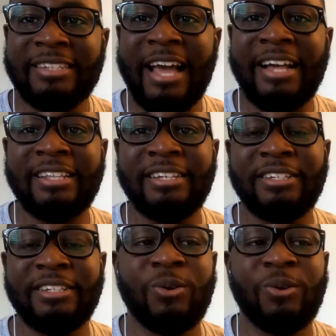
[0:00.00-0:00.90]

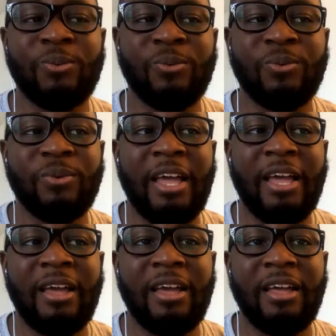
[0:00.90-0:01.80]
So
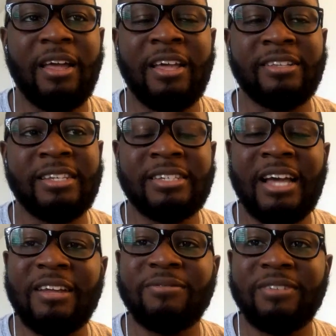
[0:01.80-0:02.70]
it's kind of
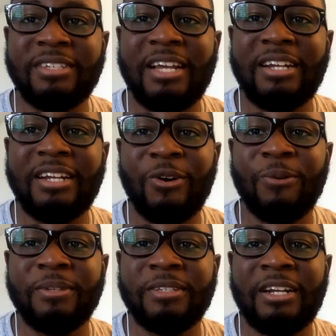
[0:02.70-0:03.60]
dope. It's kind
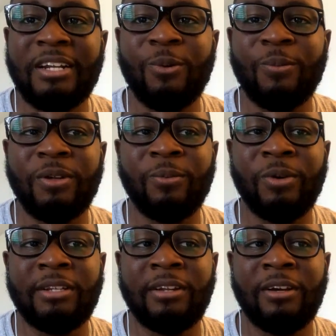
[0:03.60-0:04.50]
of dope what
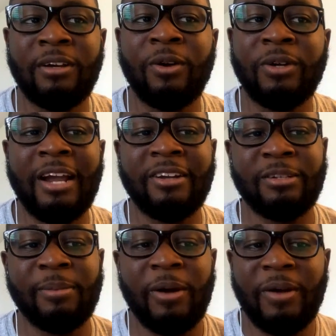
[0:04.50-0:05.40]
Cloak and Dagger is about.
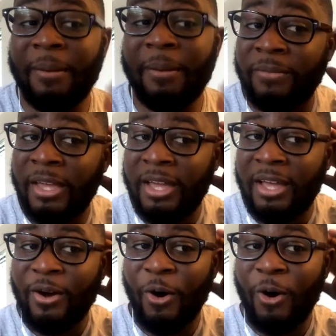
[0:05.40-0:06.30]
I'm
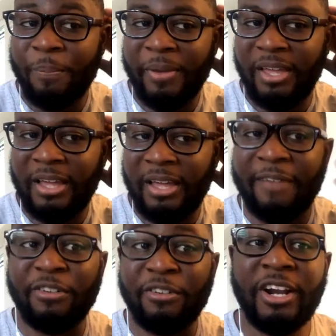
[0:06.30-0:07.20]
hoping. I haven't heard
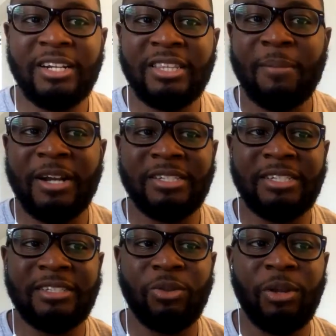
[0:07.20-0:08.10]
anything about a season 3,
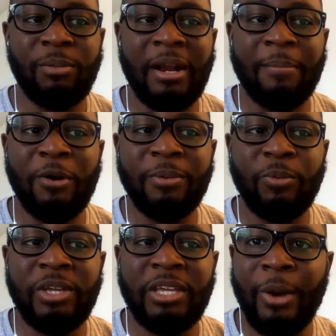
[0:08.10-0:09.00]
but I'm hoping we
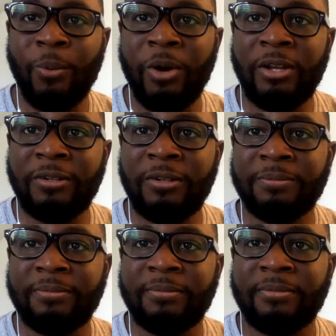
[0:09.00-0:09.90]
get one.
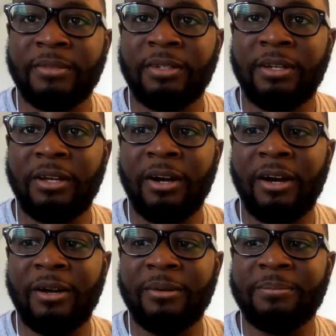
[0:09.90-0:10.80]

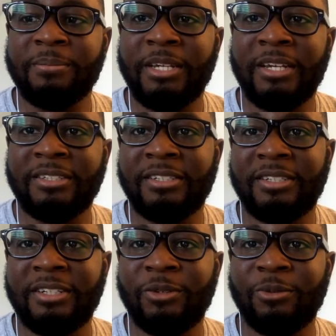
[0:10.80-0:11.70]
Because it would
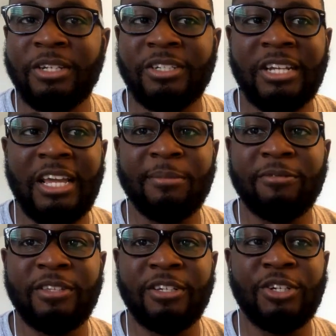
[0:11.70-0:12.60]
be a shame if this
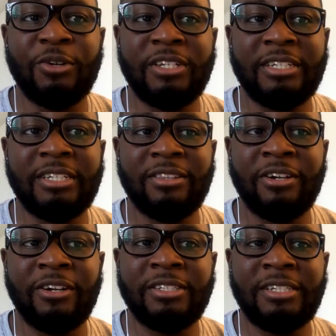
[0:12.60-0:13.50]
show doesn't get a 3rd season.